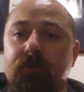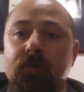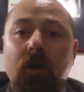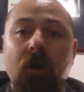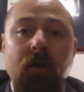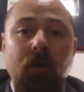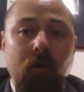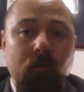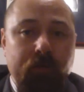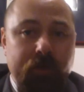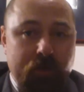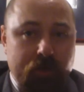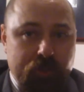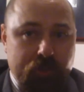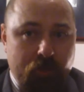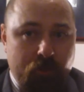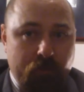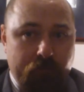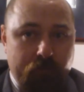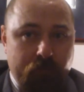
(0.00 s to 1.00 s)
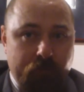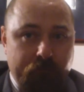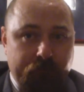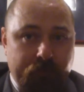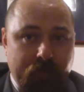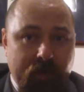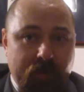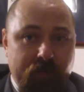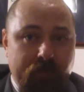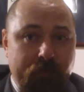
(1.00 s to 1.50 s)
not only a show of good
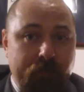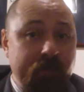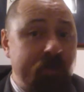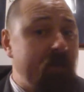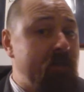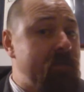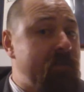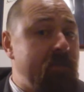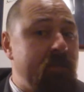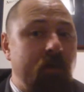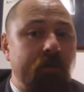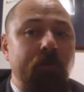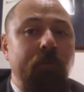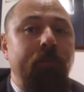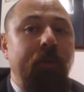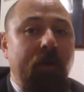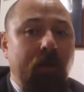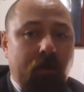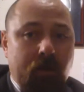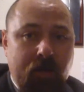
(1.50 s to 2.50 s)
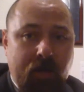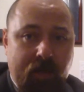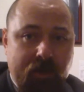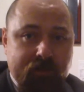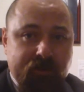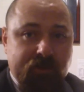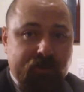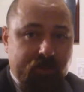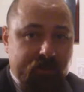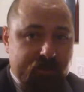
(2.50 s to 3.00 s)
faith, because the other parent
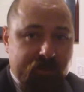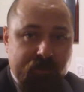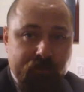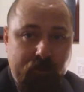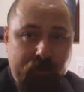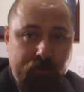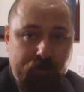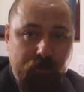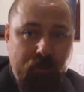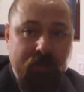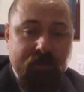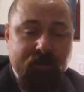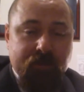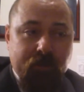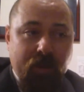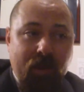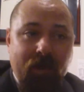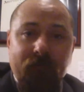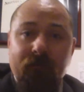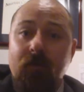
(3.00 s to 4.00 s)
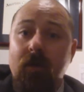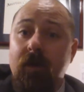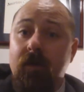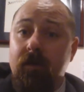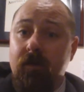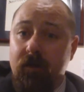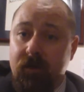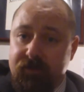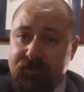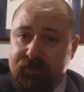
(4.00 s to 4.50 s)
has just as much right to have
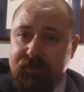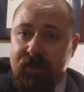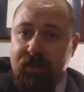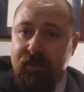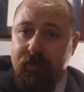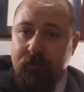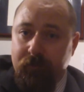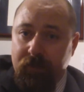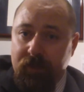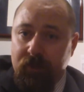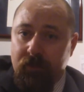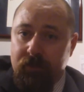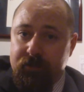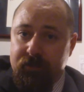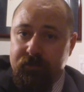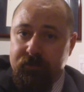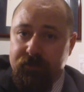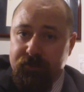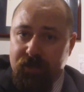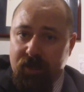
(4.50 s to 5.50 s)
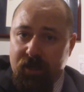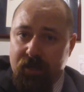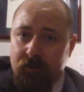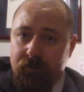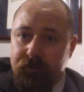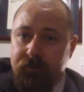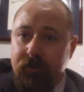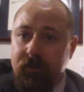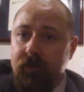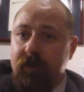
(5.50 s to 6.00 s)
a say in parenting the
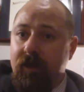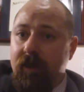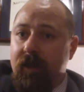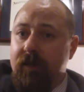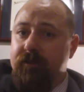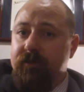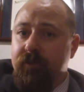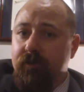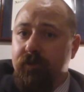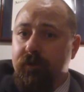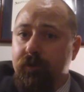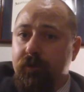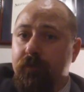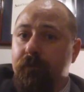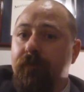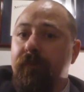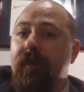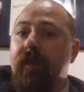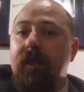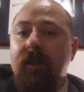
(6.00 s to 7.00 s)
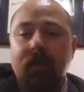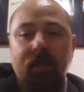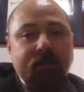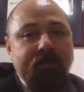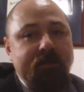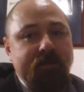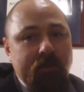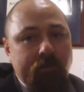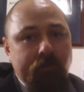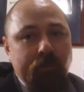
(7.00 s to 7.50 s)
child as you do.
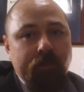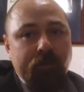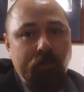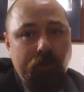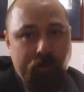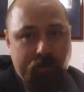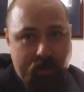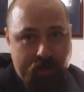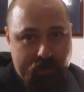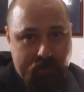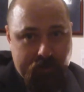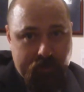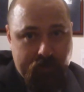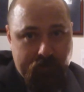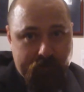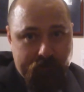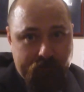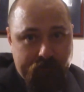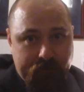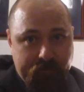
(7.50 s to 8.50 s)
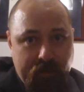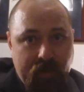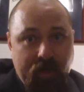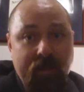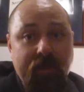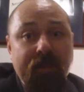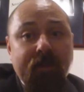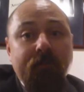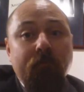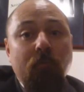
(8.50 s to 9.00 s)
It's simply good etiquette.
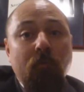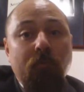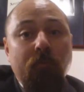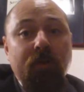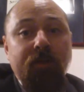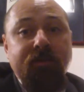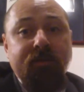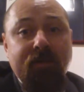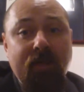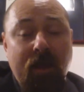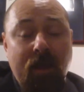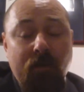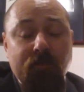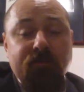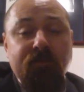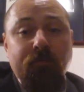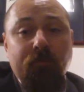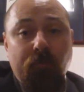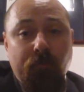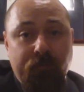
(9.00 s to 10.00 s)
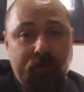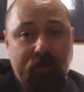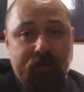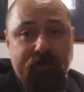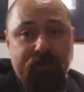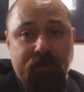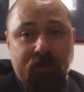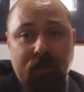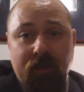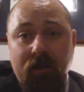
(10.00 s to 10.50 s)
And it's an ounce of
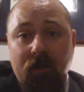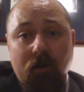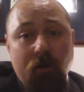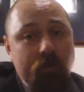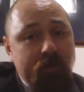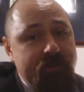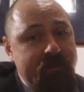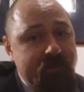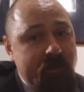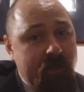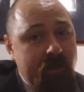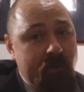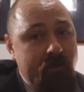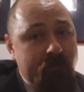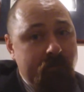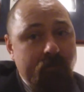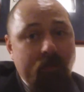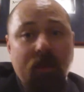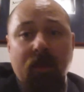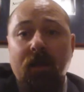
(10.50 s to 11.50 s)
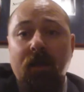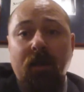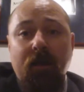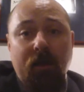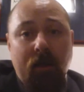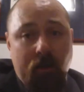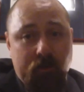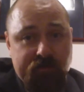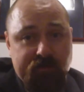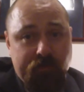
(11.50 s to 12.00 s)
prevention. And I always say,
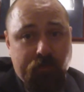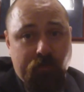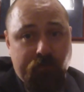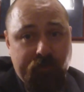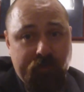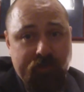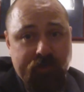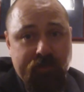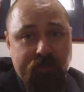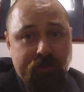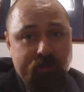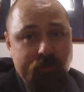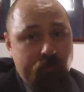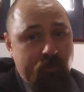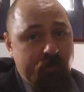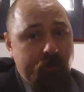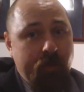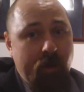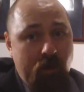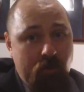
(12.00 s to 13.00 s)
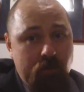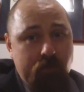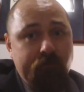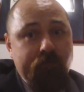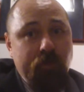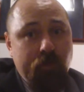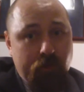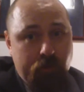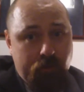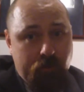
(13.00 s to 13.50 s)
an ounce of prevention is worth a pound of
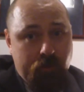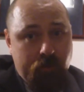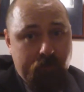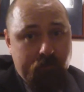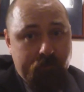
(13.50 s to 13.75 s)
cure.